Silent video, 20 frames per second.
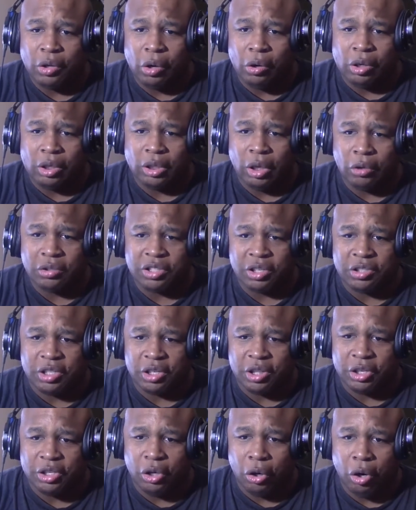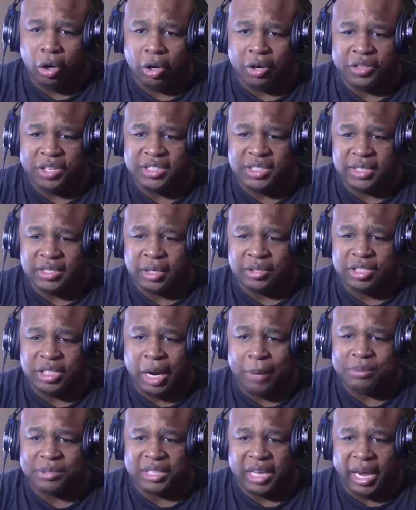go closer to the door? This is a
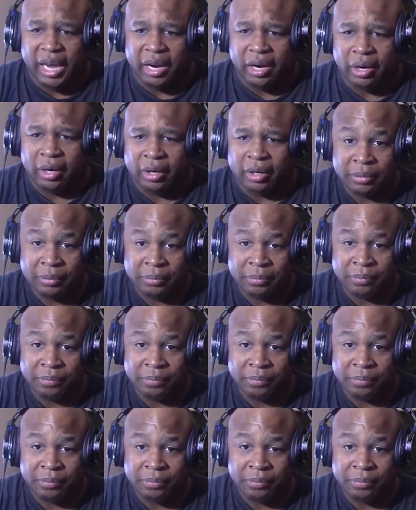jump scare.